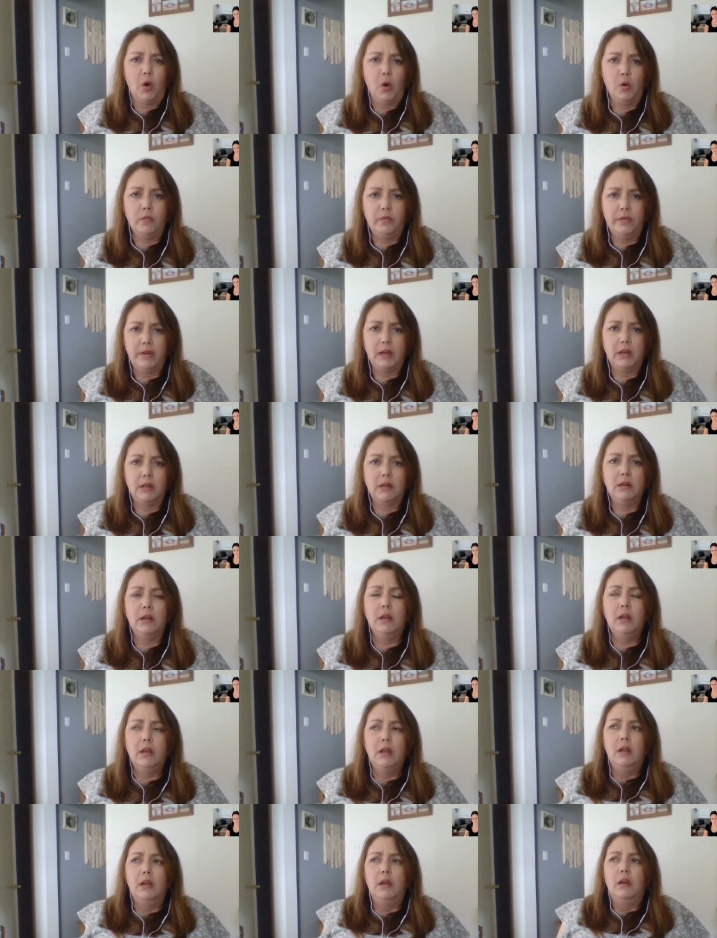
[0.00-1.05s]
COVID.
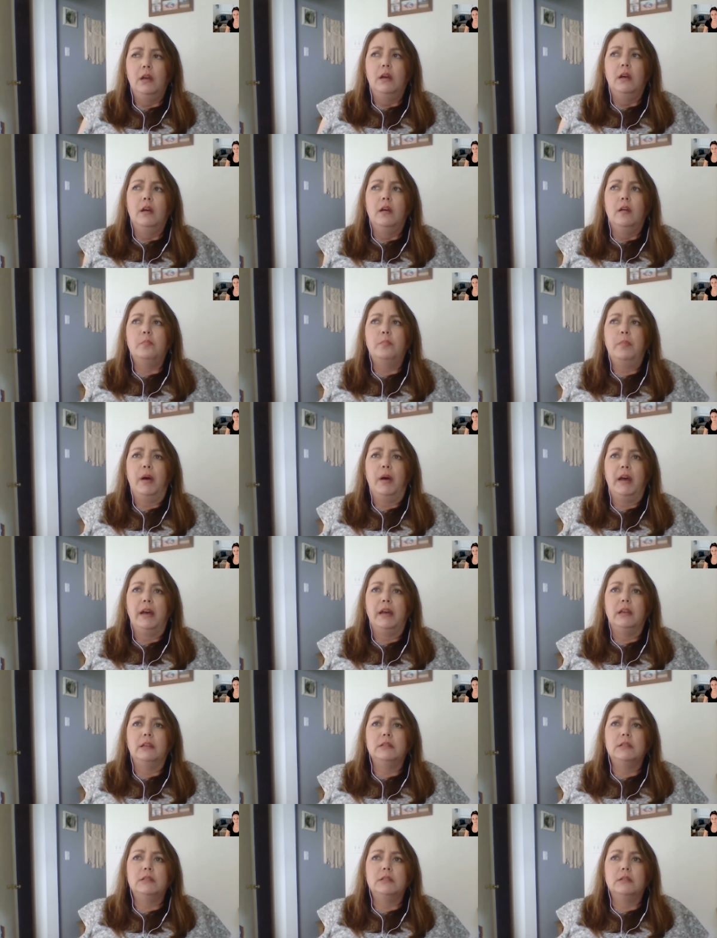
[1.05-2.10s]

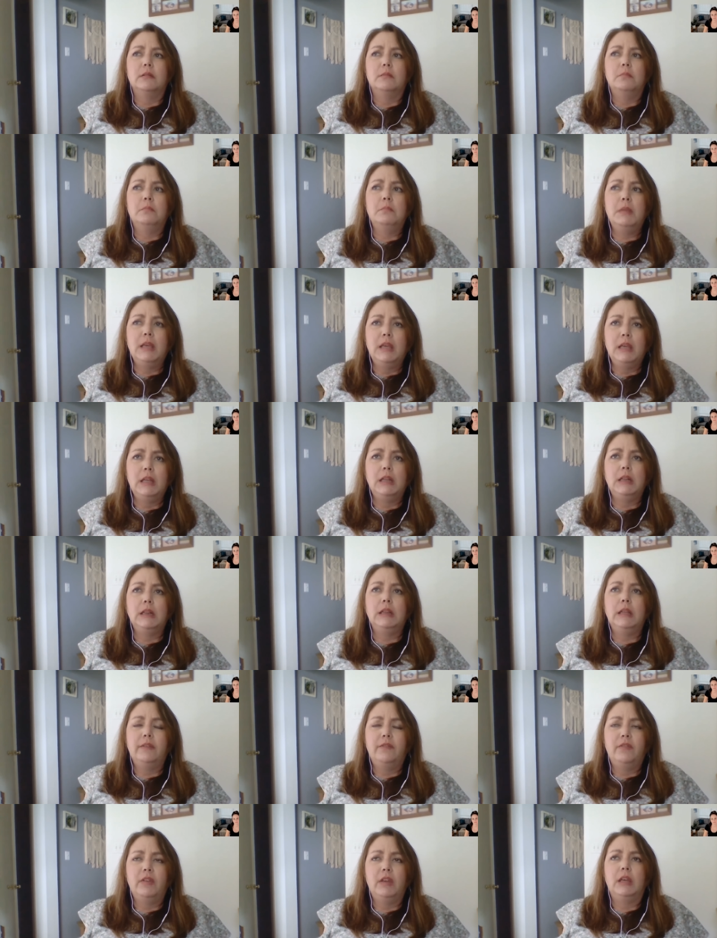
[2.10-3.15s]
But me
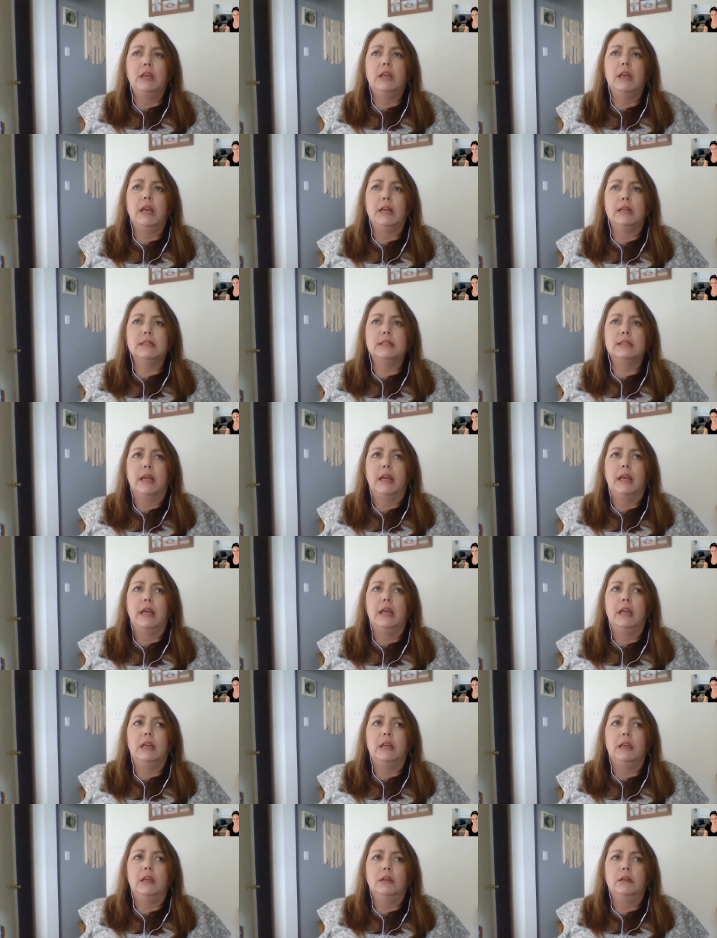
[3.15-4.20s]
living as
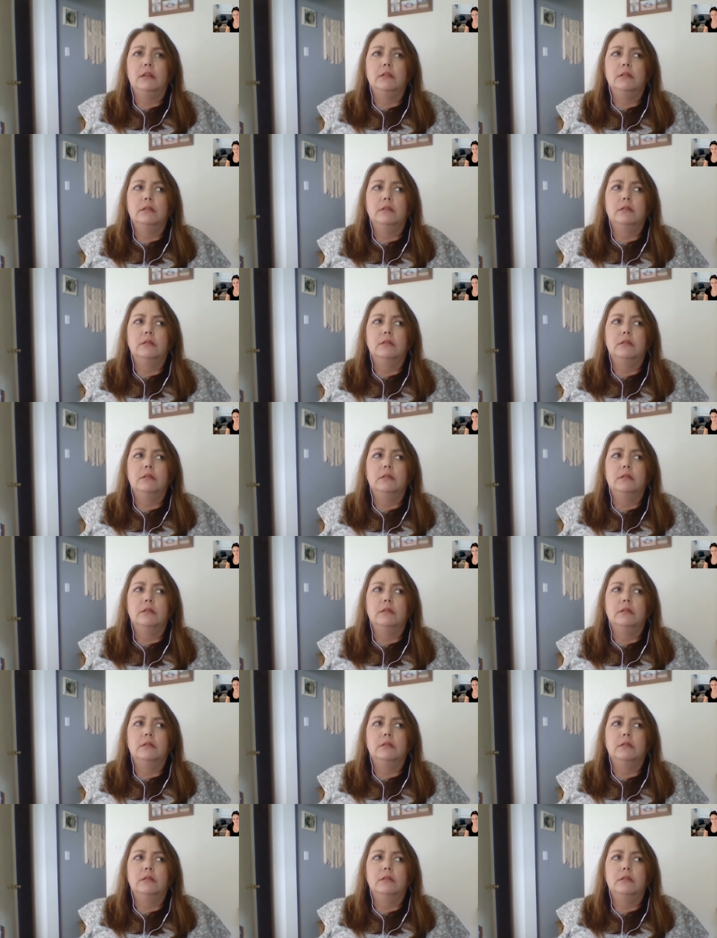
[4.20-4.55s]
a